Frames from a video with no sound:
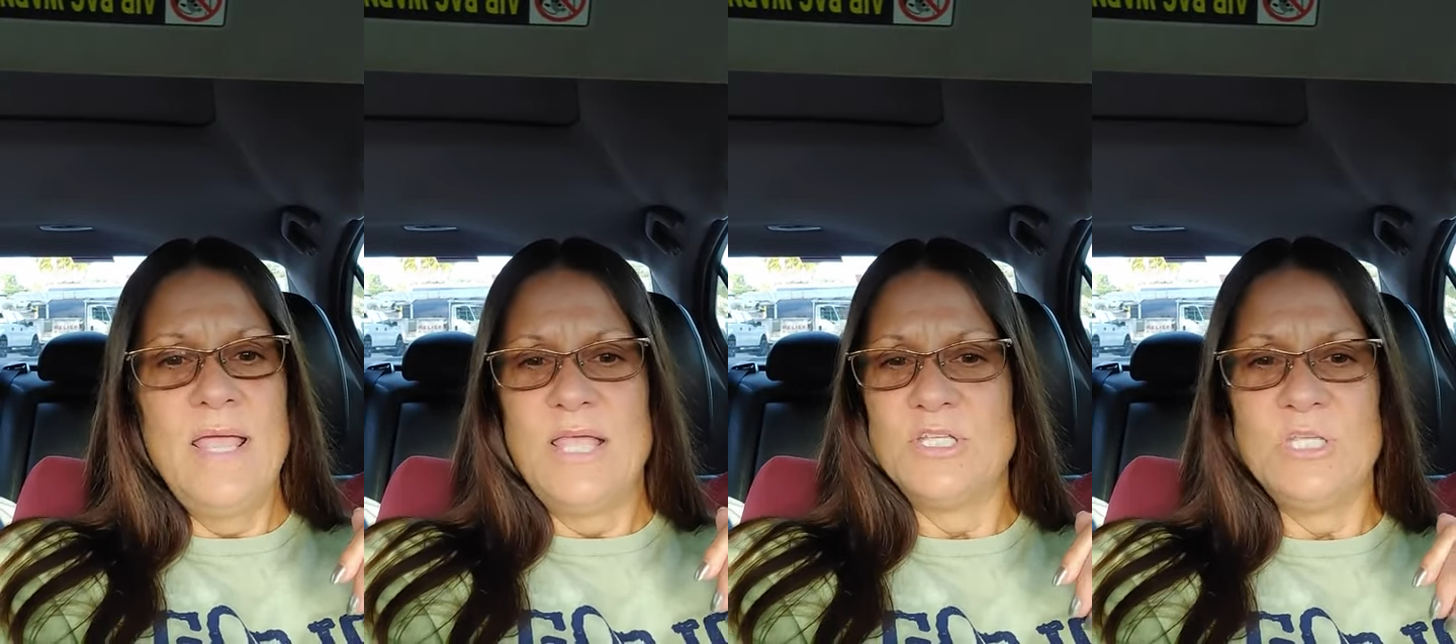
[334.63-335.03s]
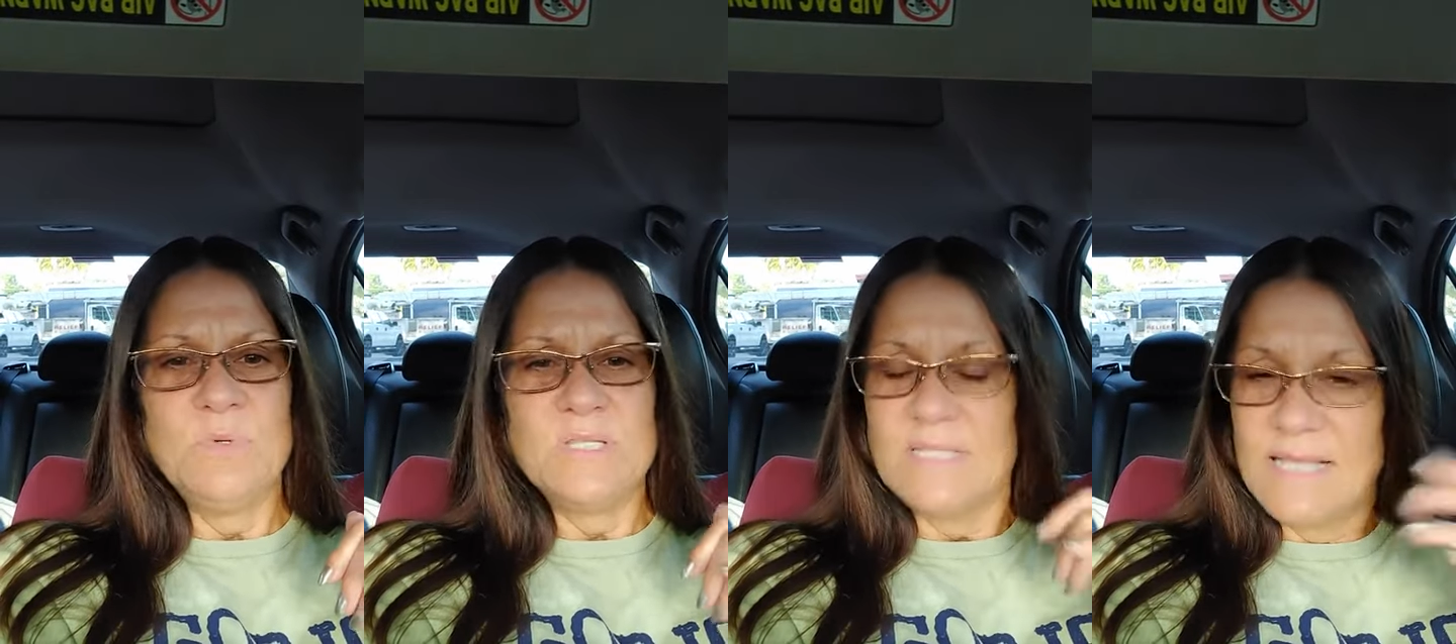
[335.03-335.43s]
and she
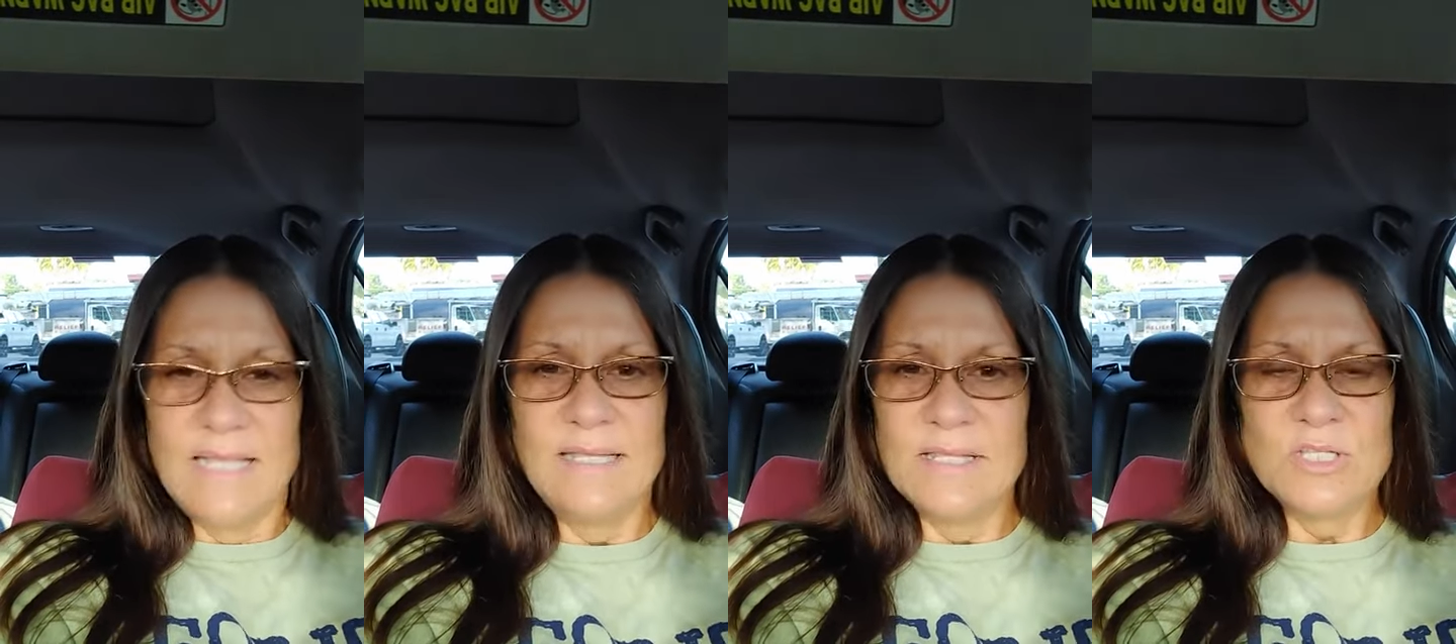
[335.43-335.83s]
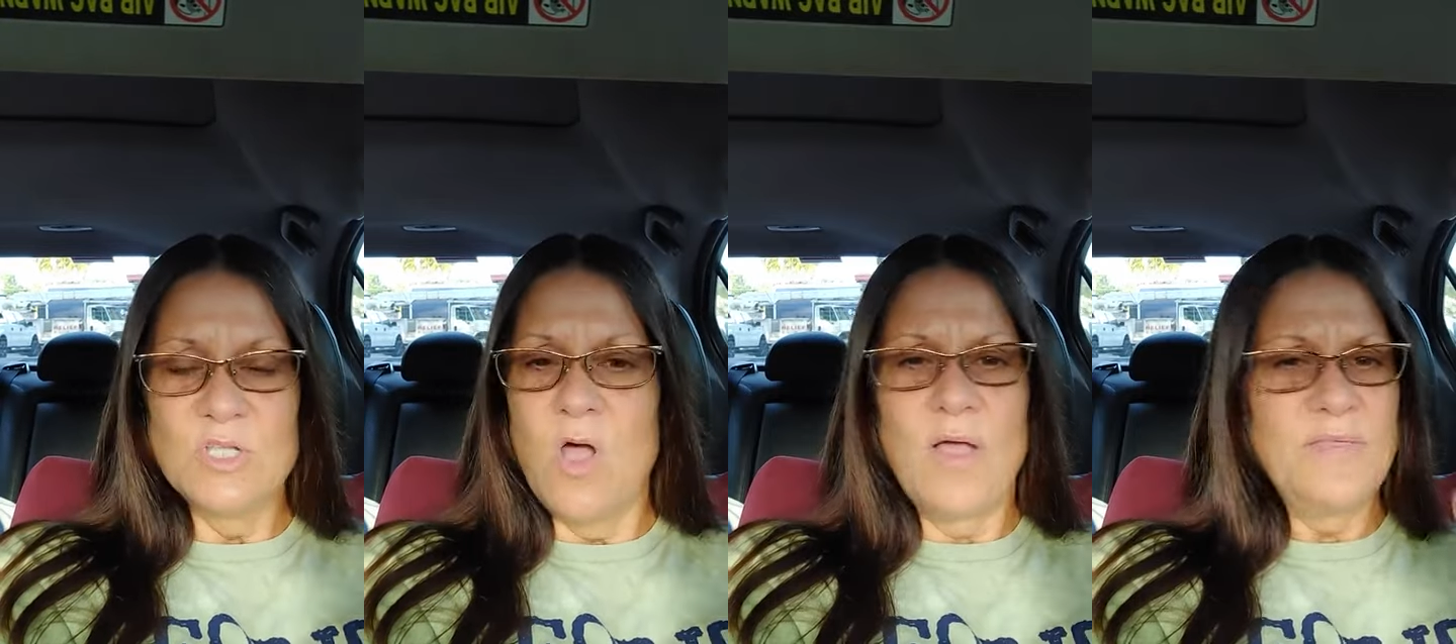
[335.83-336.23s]
was singing this
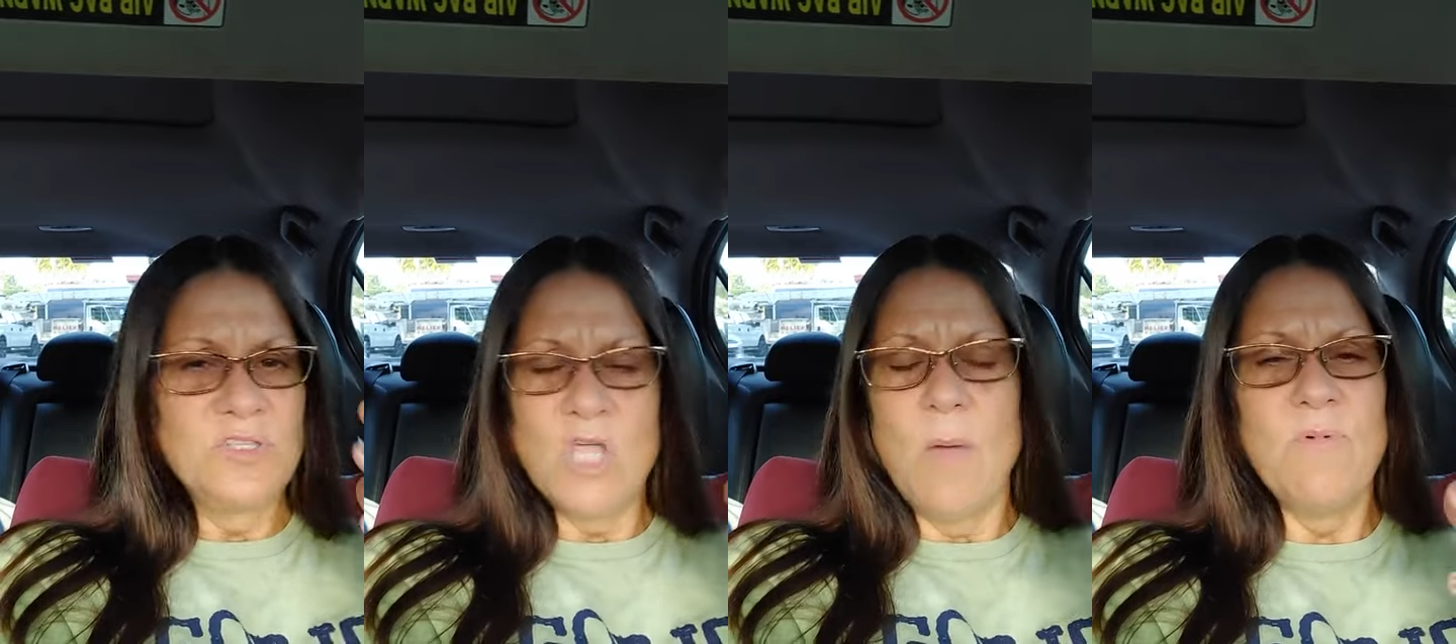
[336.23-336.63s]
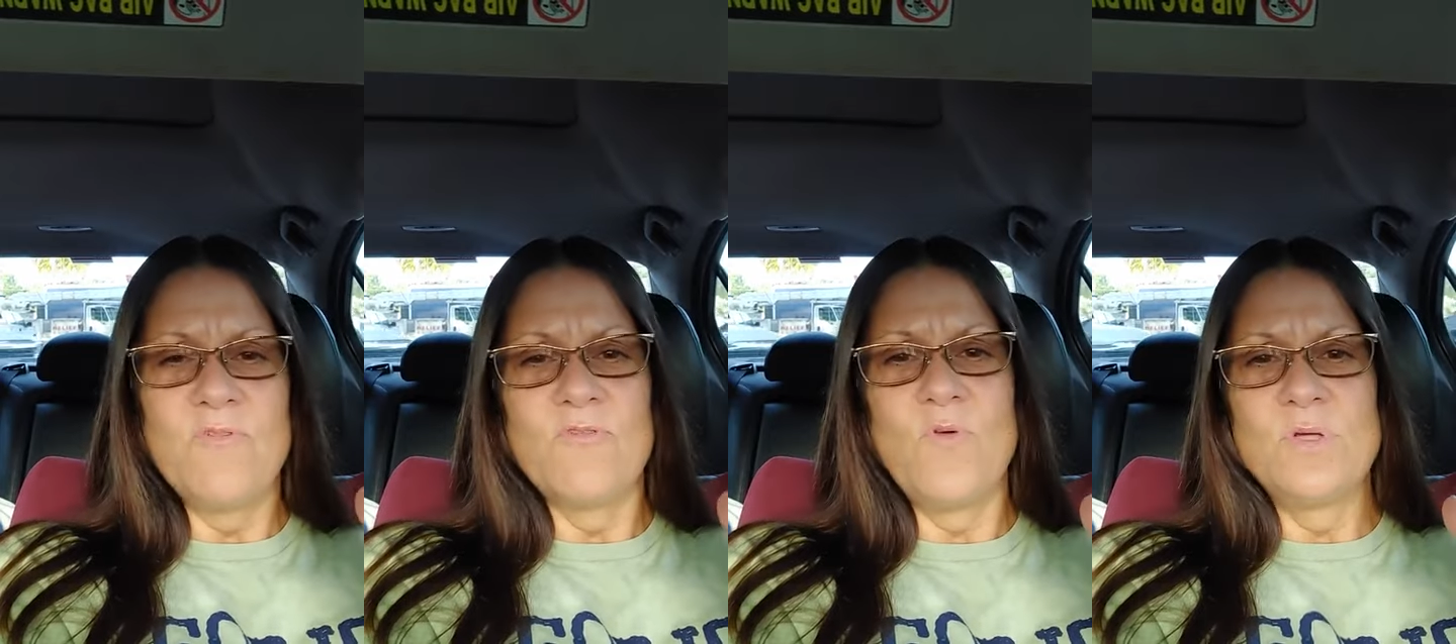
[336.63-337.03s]
song at the top
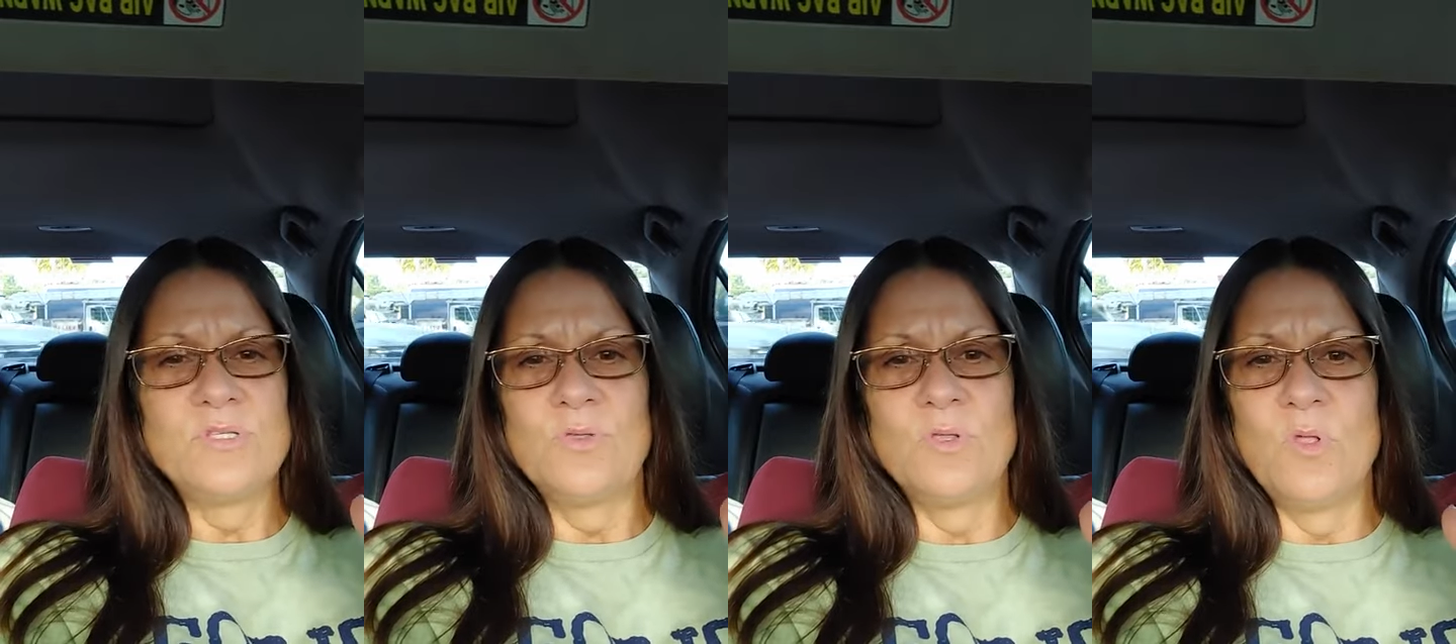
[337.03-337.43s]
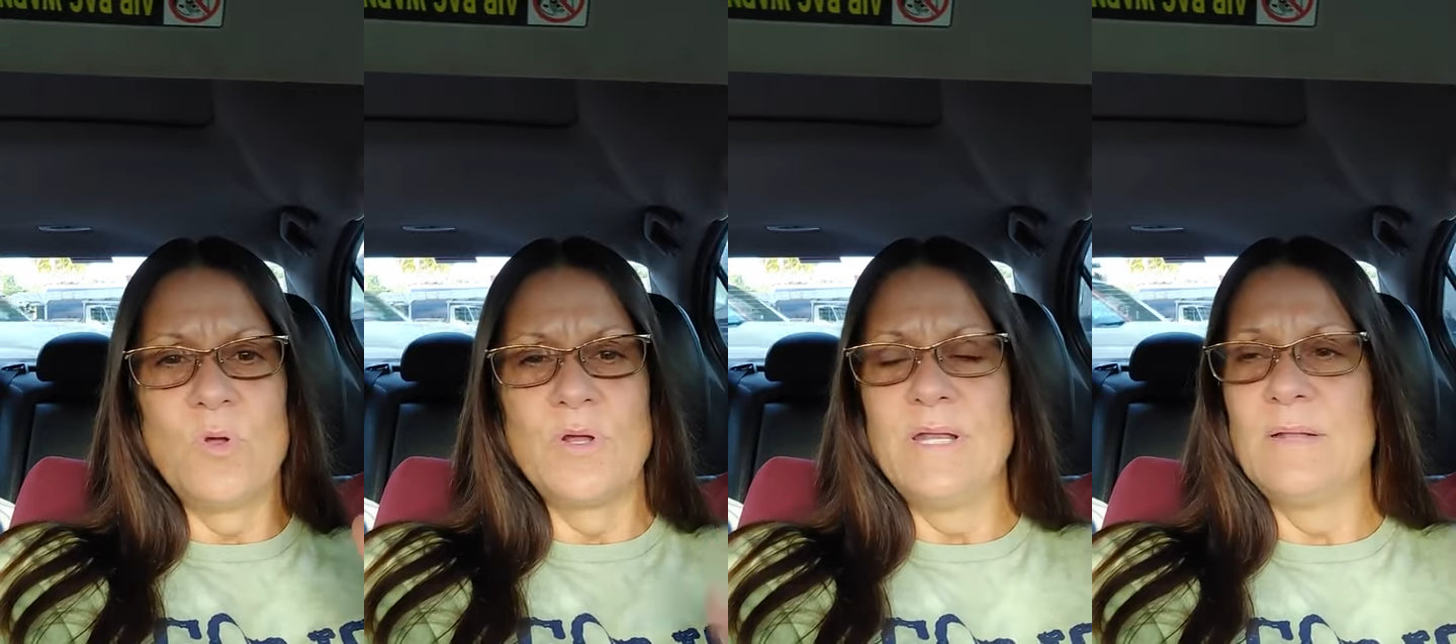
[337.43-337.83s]
of her voice to the
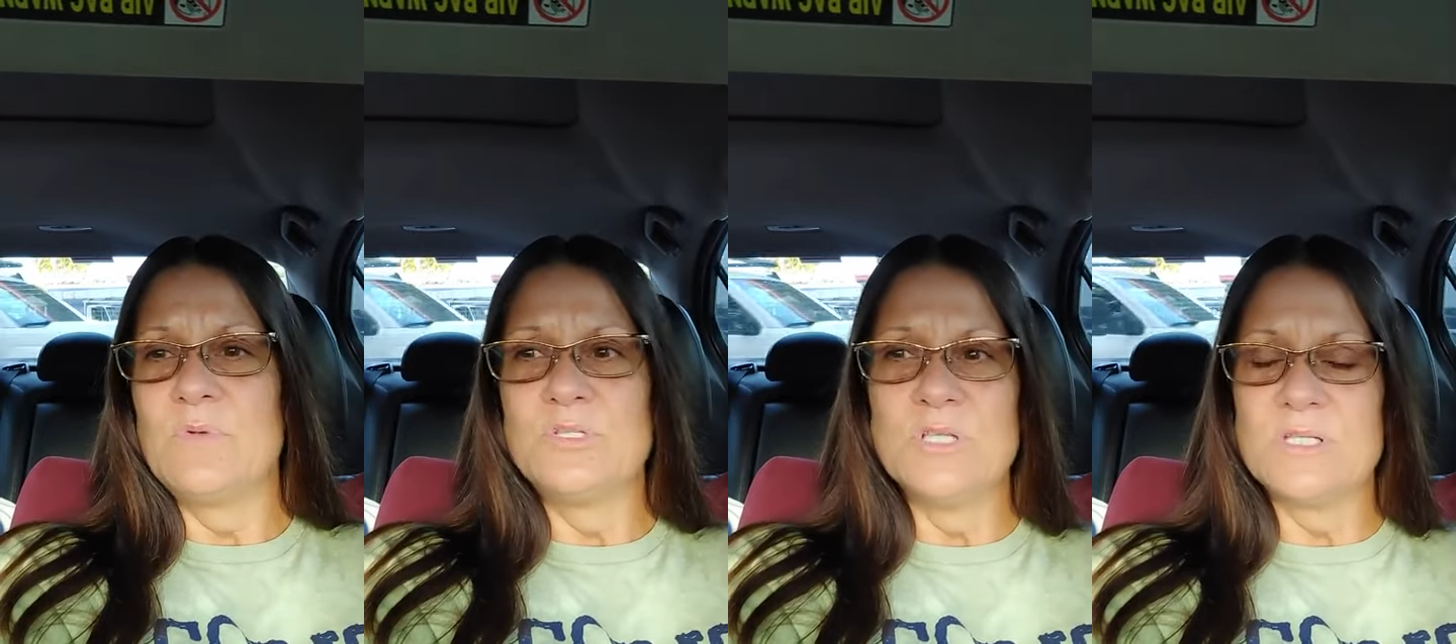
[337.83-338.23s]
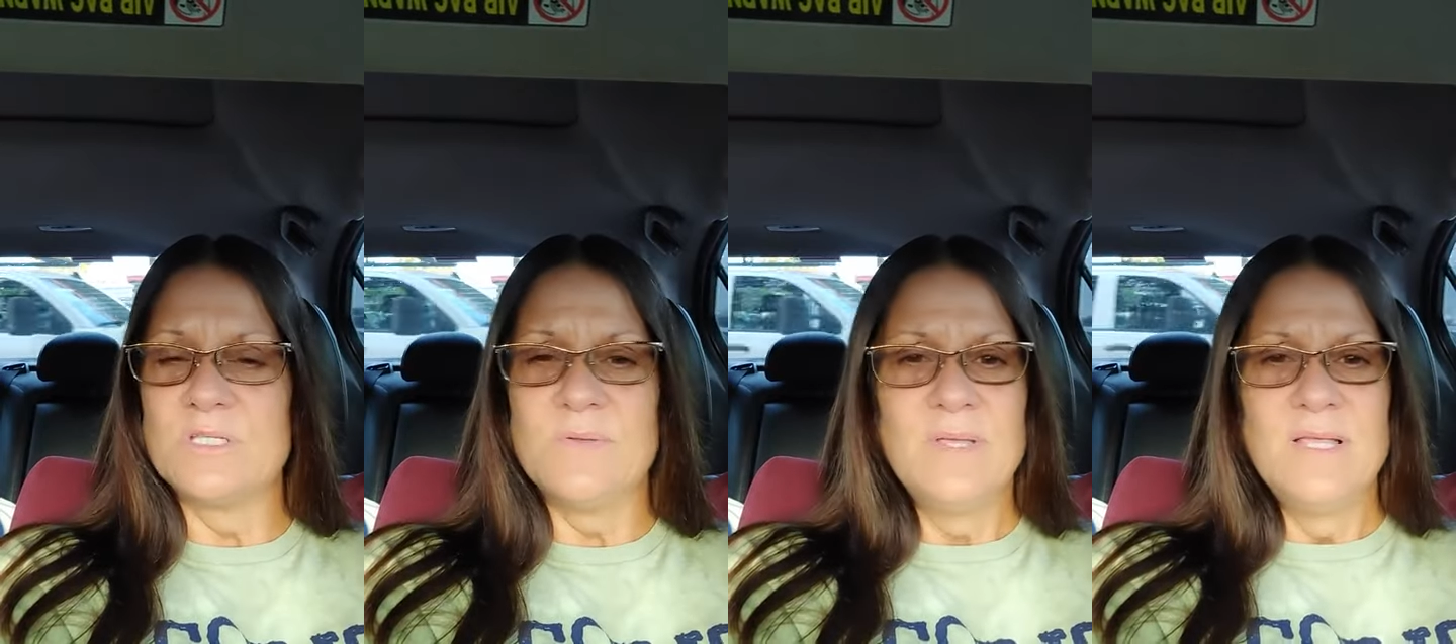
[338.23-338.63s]
Lord, and it was
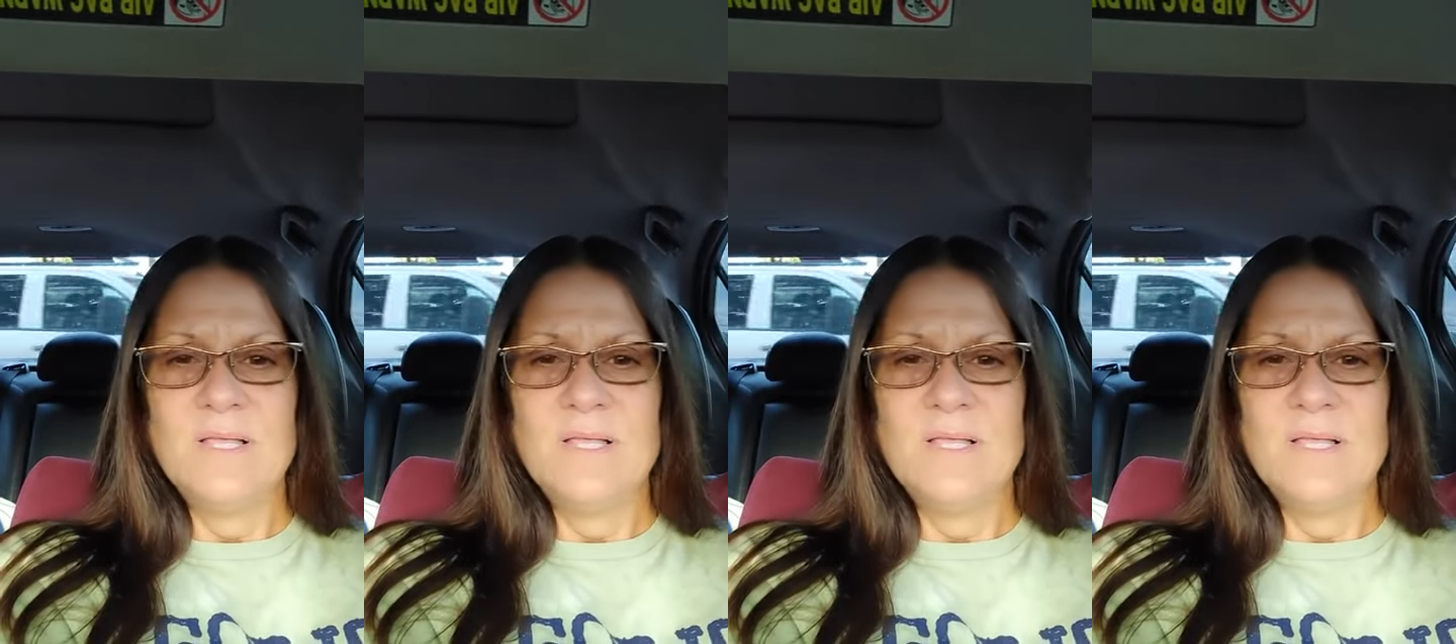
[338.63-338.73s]
just